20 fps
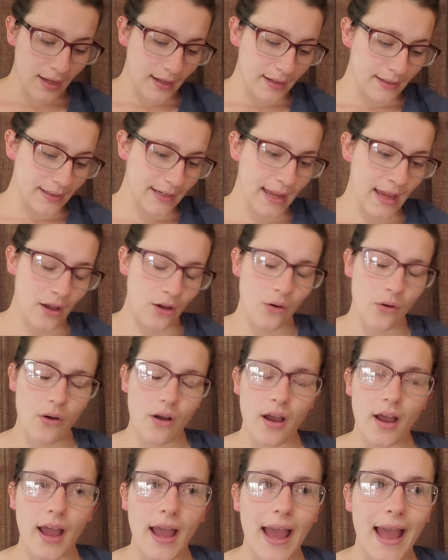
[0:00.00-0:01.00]

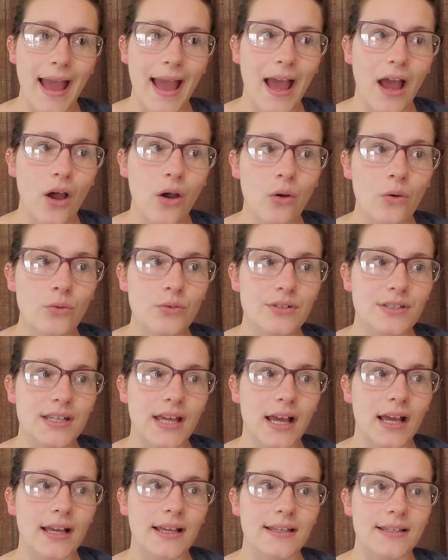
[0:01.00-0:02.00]
Now, how
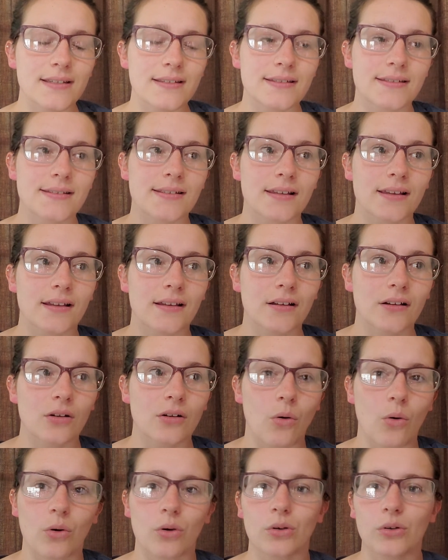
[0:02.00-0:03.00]
does
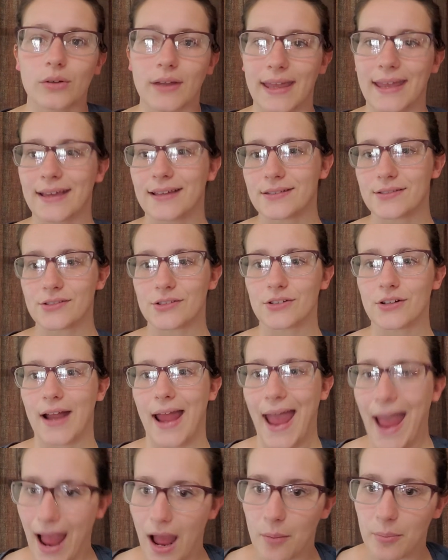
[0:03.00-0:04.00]
oral cancer
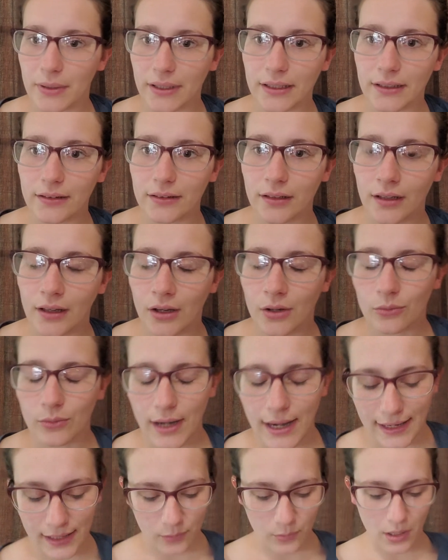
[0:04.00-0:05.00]
happen,
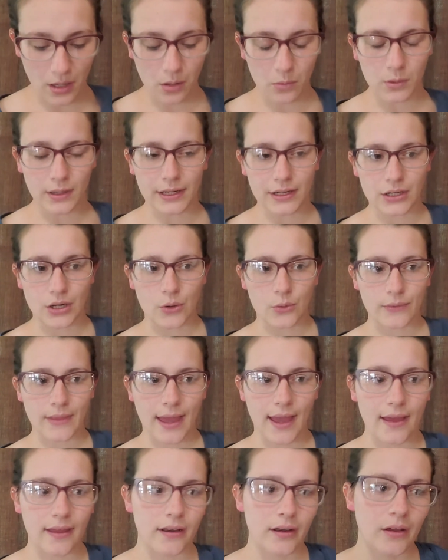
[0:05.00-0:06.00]
right? We all want to know
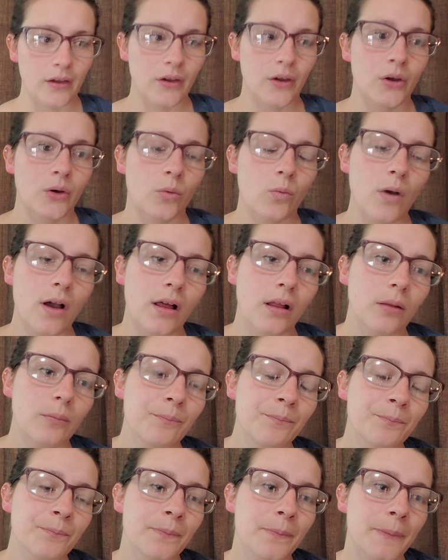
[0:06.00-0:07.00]
that.
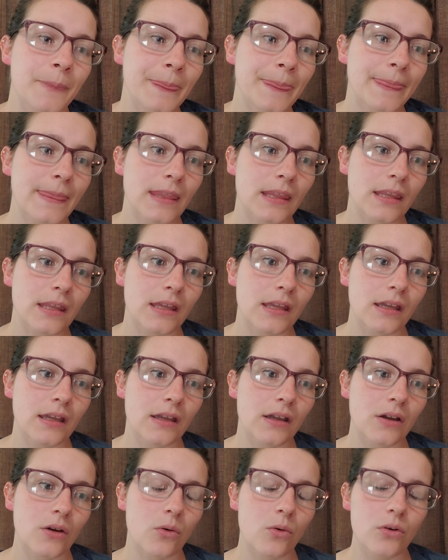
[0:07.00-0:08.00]
Well,
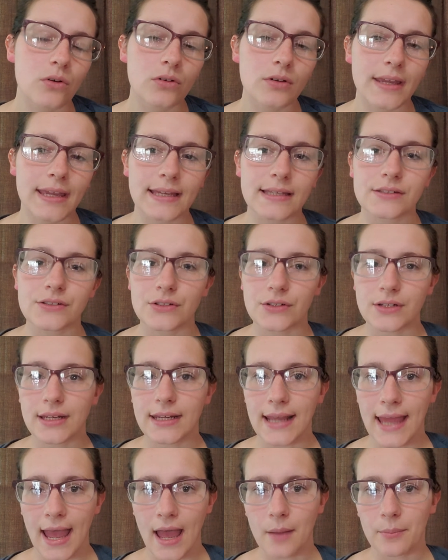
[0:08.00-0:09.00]
oral cancer
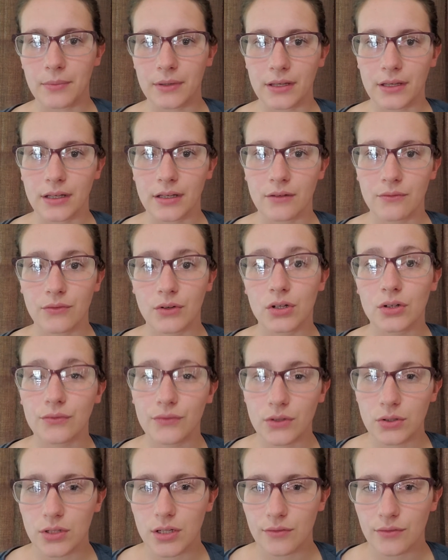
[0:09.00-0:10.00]
can happen for a
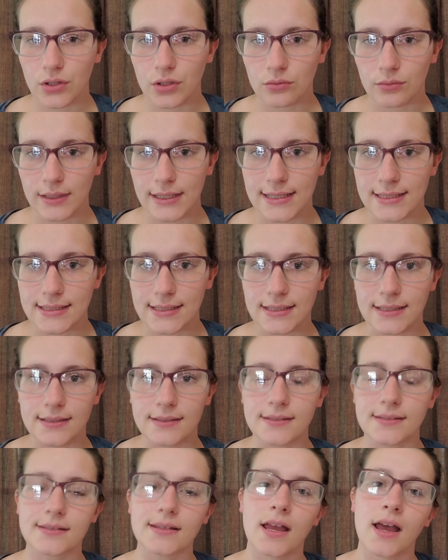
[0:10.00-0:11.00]
few different
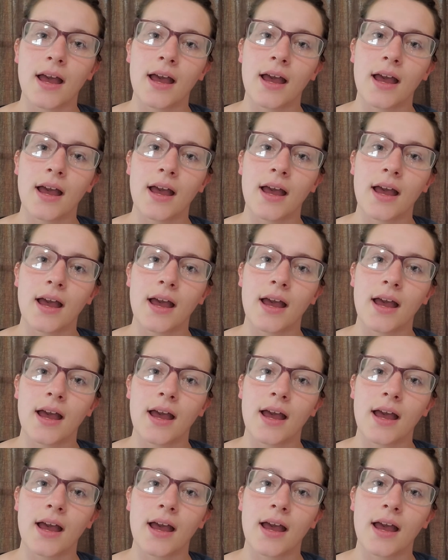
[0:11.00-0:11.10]
reasons.